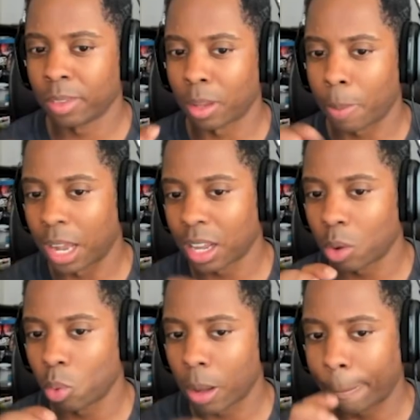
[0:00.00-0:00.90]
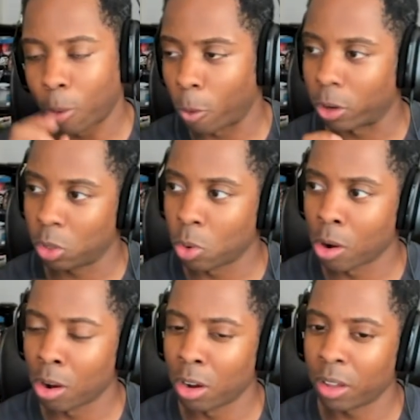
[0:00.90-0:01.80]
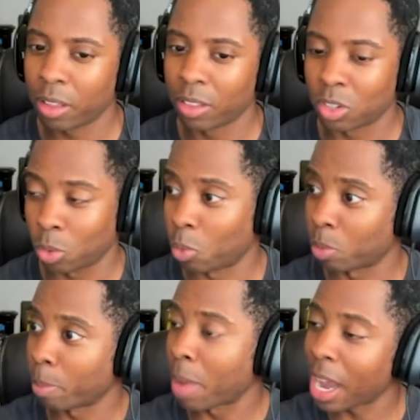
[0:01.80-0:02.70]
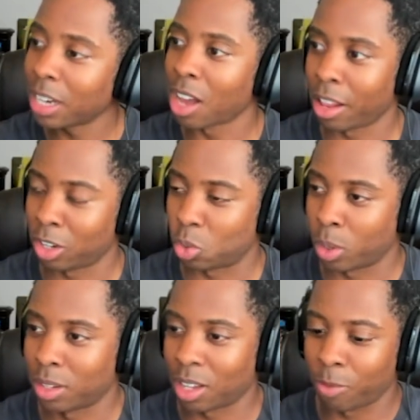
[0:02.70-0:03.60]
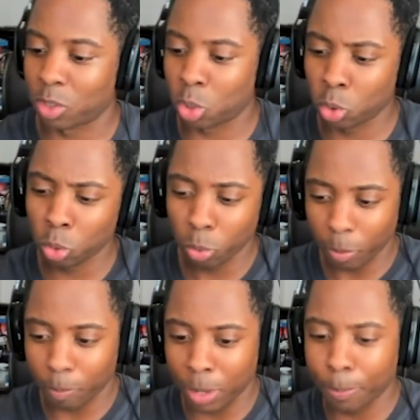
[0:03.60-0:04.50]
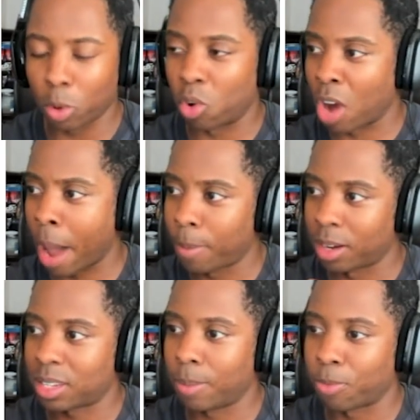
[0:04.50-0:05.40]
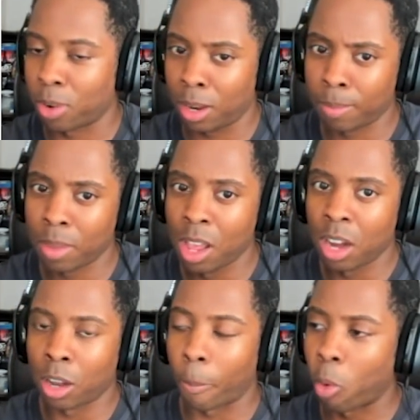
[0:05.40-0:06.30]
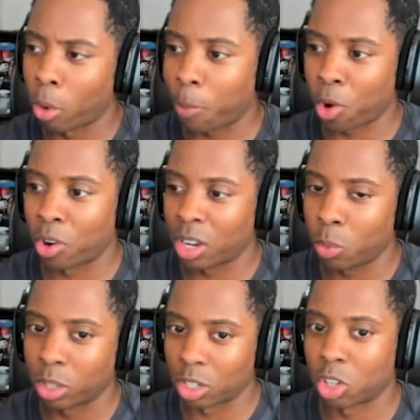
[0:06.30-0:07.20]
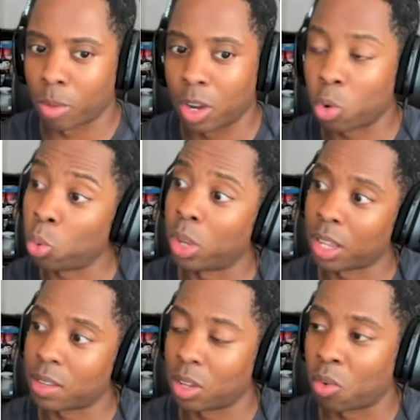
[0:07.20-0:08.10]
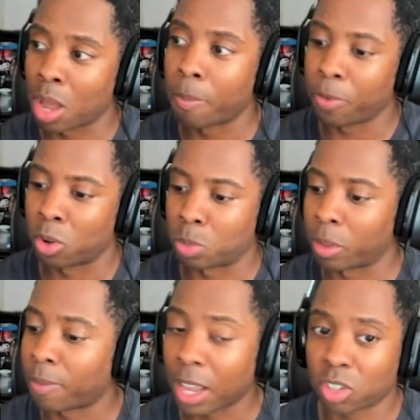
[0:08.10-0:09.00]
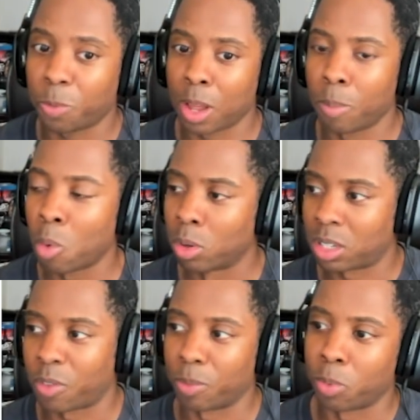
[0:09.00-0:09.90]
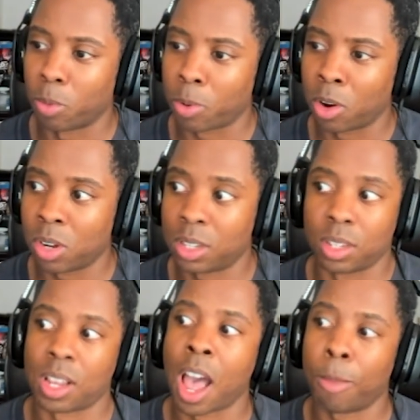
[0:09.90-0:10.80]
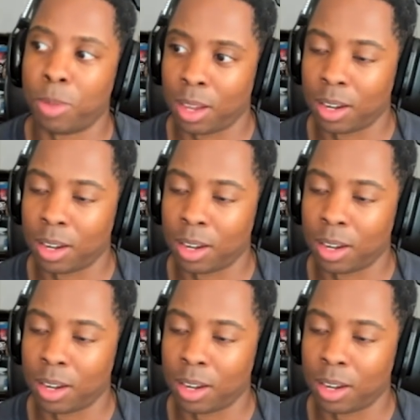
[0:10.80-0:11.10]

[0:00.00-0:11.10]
Depending on what port you are. So my knowledge was if two people grabbed on the same frame, the port priority would determine who gets to grab first. But they've actually found more stuff with port priority since I played.